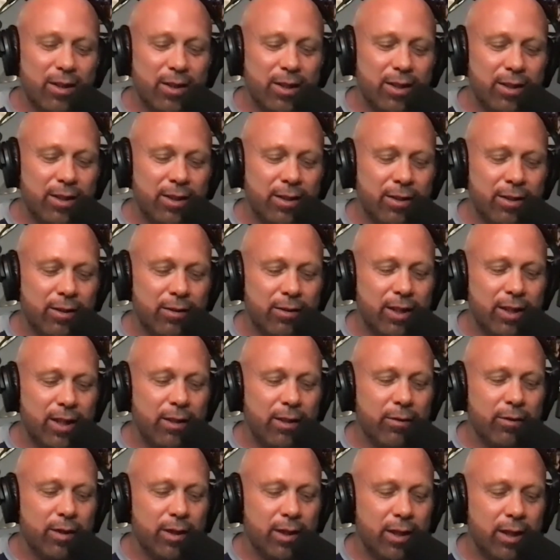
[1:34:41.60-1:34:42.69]
you know,
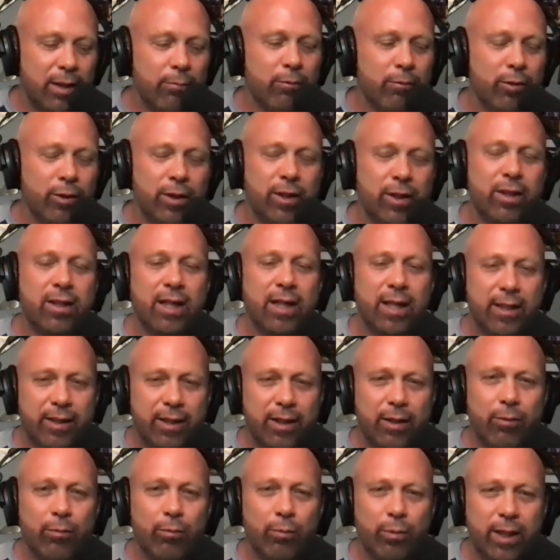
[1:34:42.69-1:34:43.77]
I I'm really glad
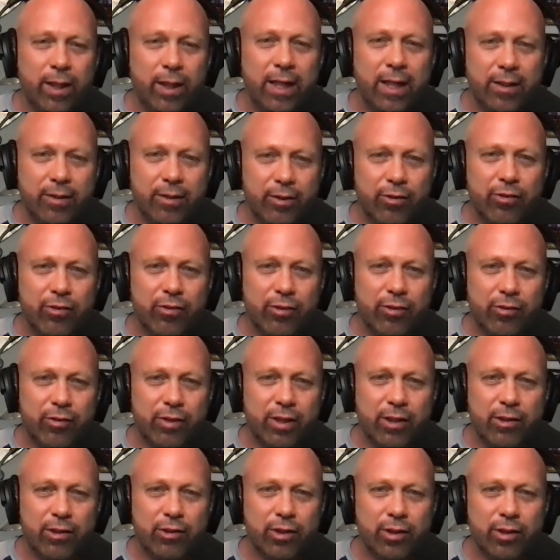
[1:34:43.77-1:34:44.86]
that we had this
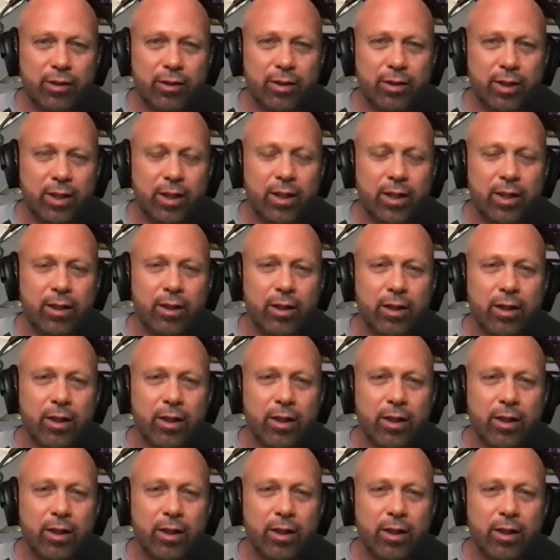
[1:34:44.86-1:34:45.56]
discussion, and